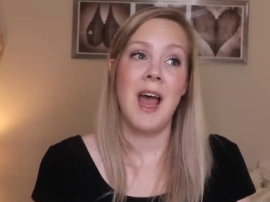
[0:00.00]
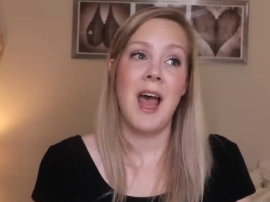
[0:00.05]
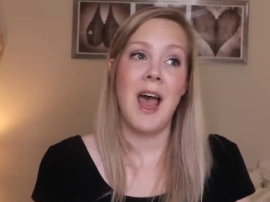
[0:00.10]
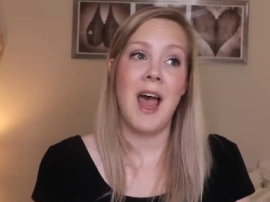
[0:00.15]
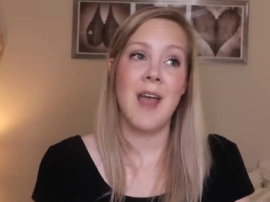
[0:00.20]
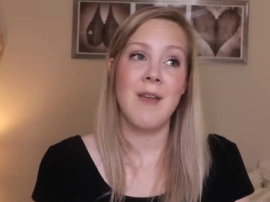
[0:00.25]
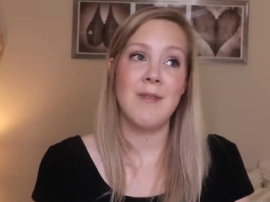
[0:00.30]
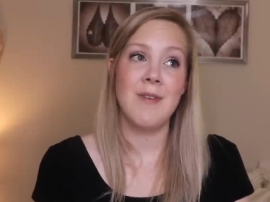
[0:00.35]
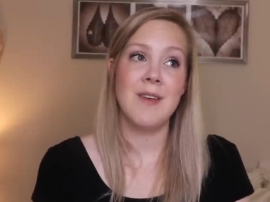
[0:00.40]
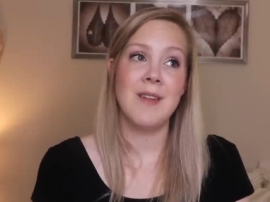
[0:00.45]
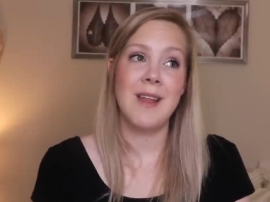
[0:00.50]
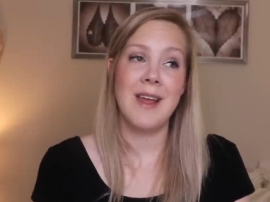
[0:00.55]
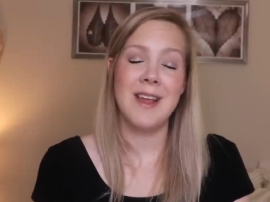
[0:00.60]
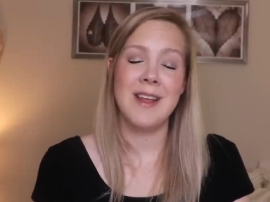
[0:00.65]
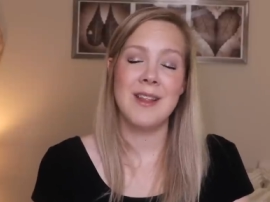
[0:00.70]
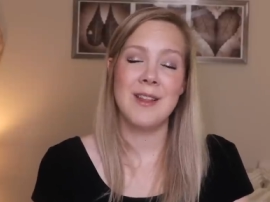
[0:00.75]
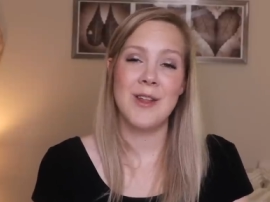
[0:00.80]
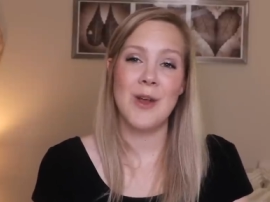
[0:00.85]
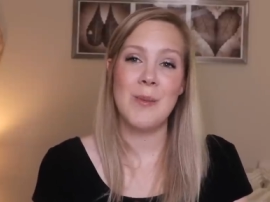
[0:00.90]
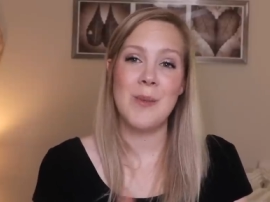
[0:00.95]
I feel
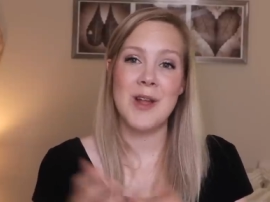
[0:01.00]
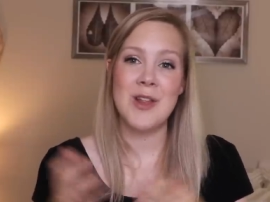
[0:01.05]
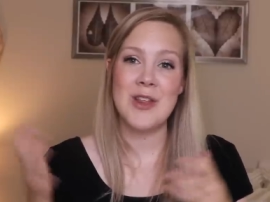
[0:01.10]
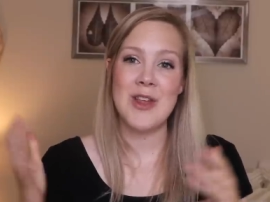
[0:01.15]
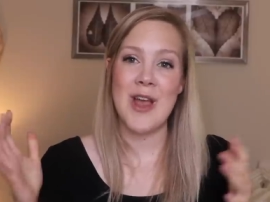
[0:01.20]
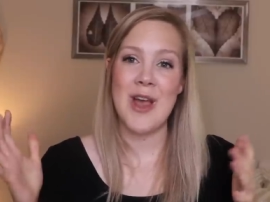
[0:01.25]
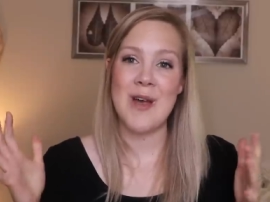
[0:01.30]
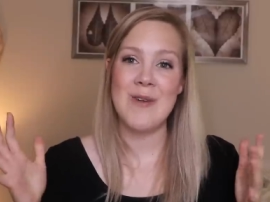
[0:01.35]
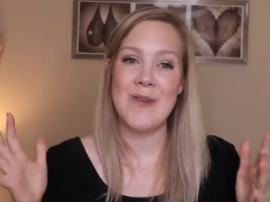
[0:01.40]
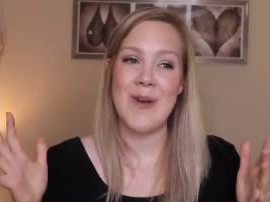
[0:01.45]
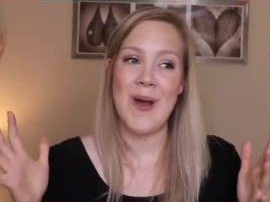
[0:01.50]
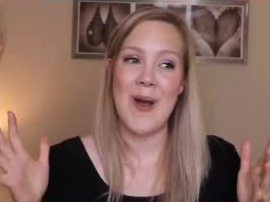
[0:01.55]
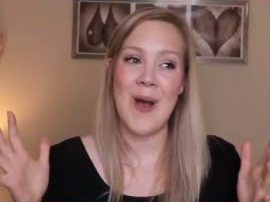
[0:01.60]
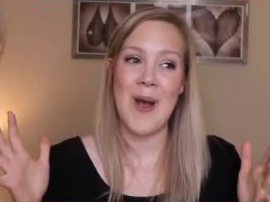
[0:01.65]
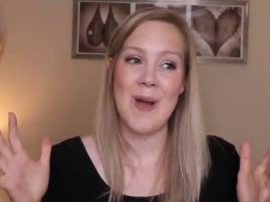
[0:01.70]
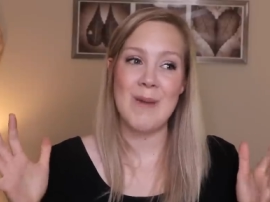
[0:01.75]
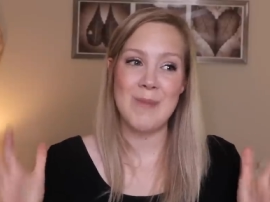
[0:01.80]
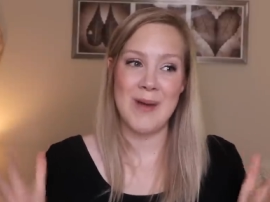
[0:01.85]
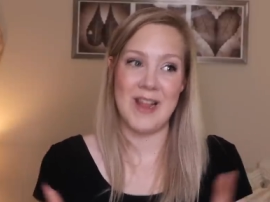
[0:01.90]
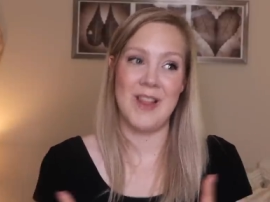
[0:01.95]
like so much of
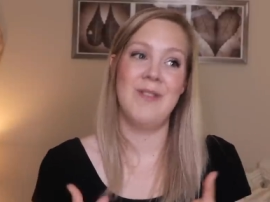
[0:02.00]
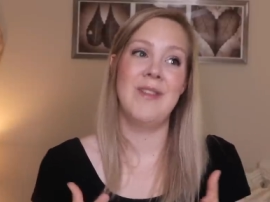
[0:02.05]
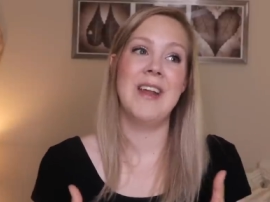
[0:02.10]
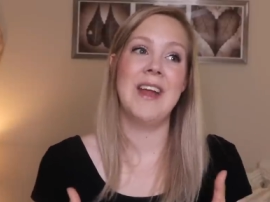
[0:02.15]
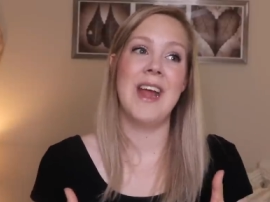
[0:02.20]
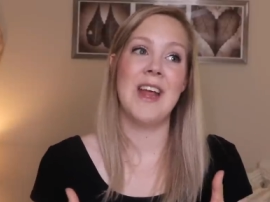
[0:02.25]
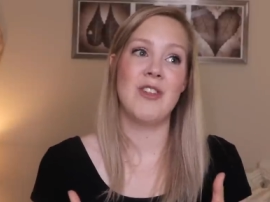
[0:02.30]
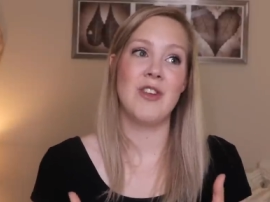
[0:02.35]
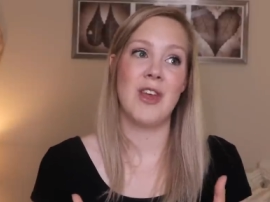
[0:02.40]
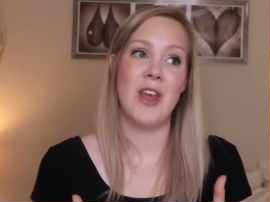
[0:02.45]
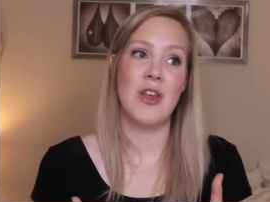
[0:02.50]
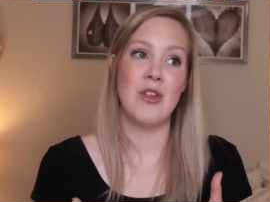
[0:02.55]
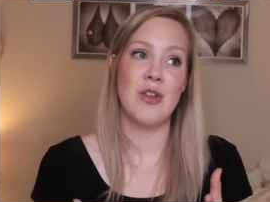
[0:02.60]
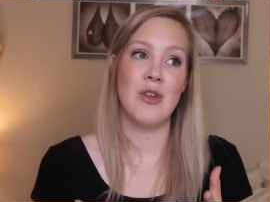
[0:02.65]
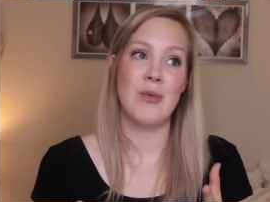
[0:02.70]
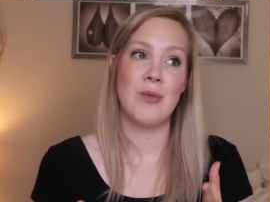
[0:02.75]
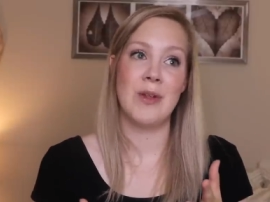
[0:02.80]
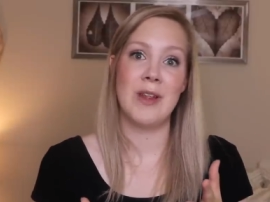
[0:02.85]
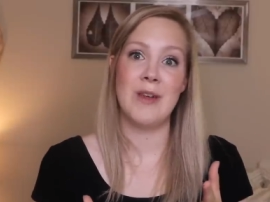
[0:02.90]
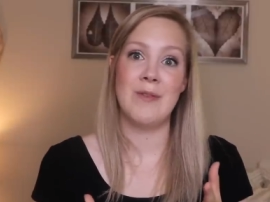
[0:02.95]
our breastfeeding
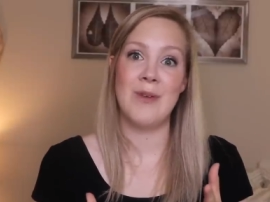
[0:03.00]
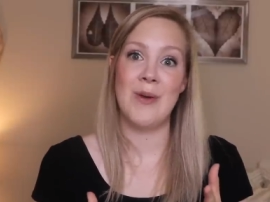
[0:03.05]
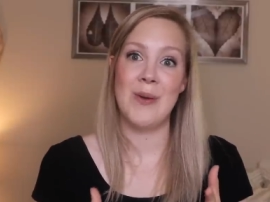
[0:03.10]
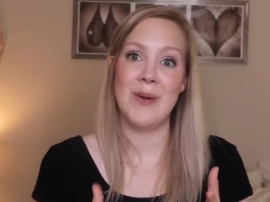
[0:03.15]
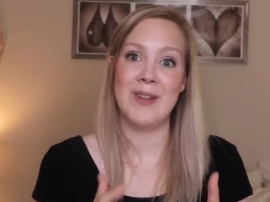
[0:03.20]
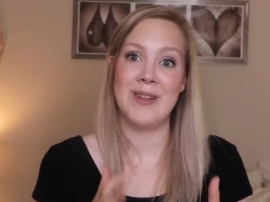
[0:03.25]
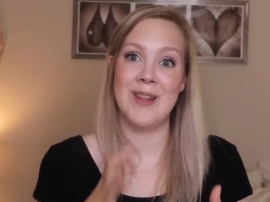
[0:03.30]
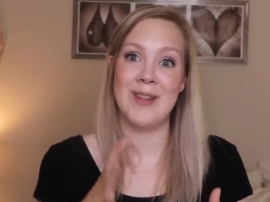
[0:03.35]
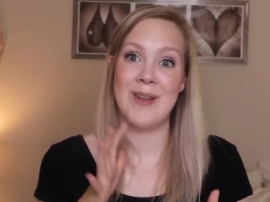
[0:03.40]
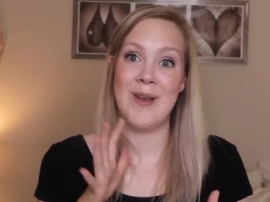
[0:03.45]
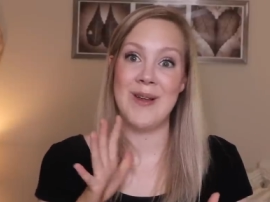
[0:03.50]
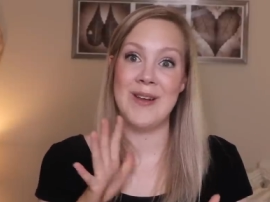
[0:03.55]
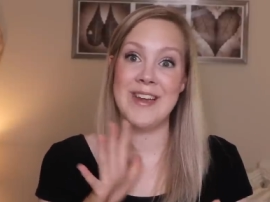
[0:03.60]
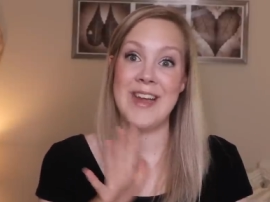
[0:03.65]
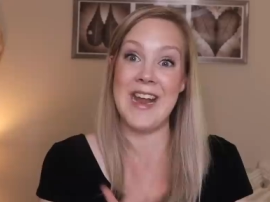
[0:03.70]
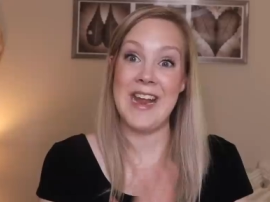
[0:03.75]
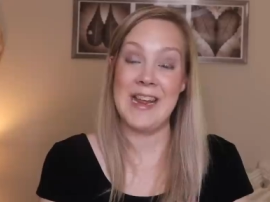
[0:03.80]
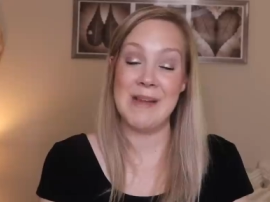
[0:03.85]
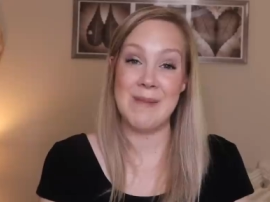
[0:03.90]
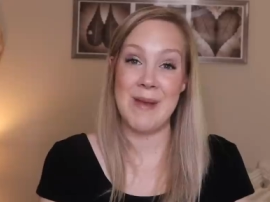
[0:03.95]
education really focuses on
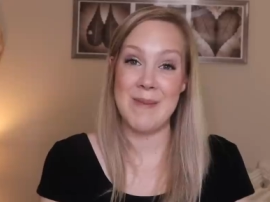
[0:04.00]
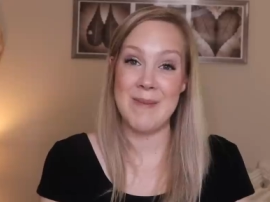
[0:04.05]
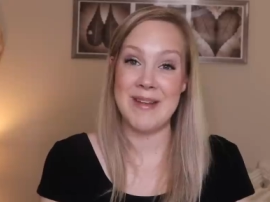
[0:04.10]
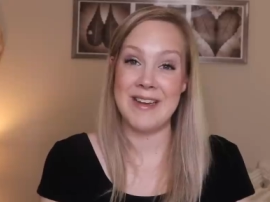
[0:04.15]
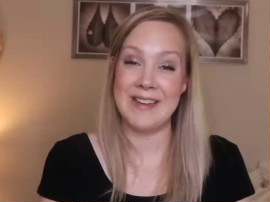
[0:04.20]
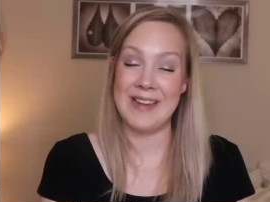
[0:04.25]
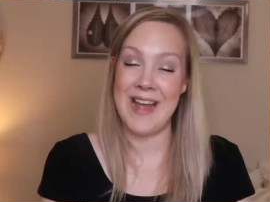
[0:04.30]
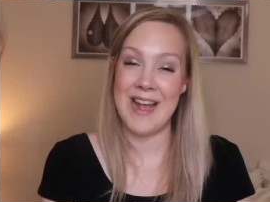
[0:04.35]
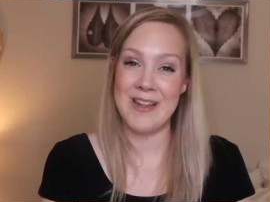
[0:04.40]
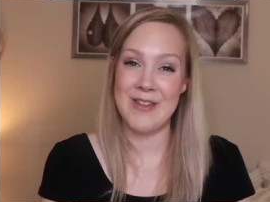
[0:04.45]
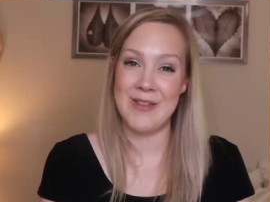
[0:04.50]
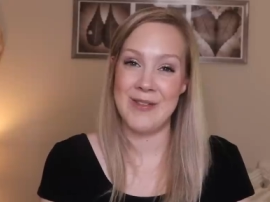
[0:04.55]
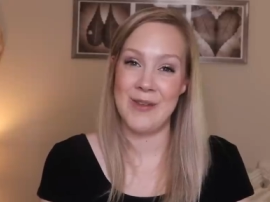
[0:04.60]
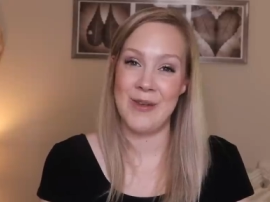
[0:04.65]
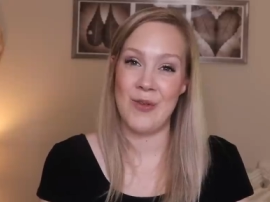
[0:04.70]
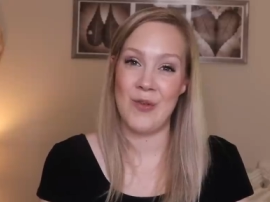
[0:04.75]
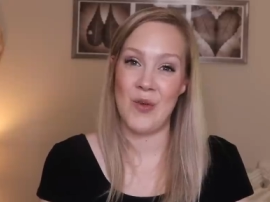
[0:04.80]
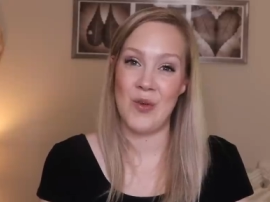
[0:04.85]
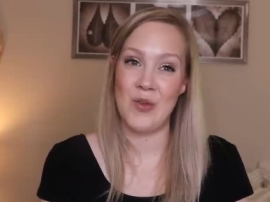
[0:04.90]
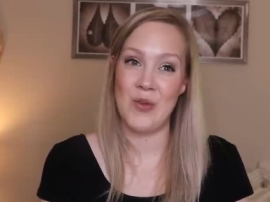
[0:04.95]
getting baby to latch in
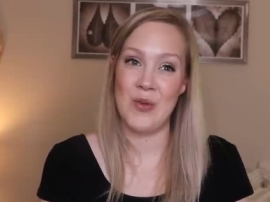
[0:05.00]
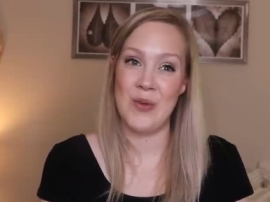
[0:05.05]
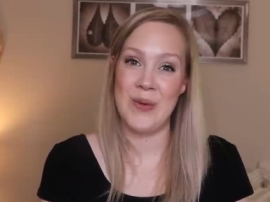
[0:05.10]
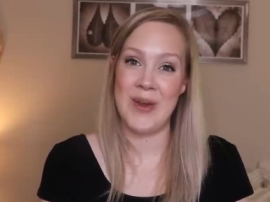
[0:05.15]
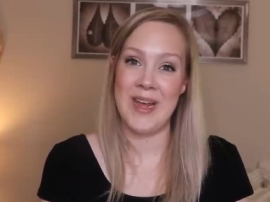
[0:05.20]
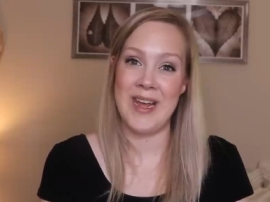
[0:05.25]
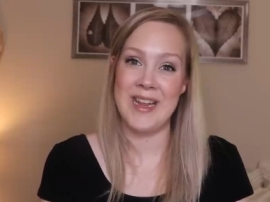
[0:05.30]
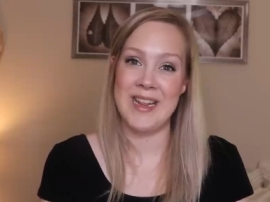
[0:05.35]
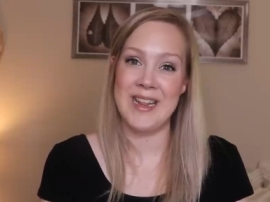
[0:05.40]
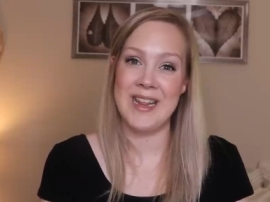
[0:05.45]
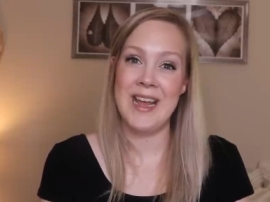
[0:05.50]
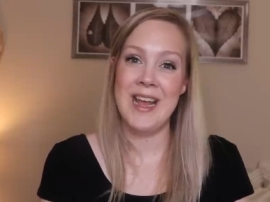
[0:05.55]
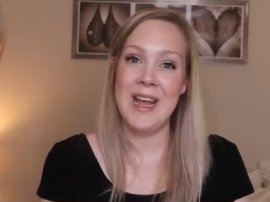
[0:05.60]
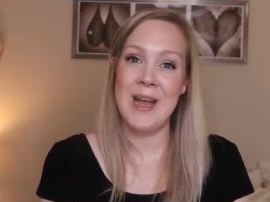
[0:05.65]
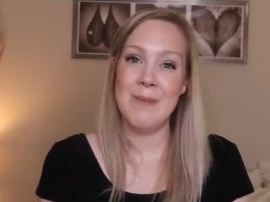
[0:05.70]
those first few days.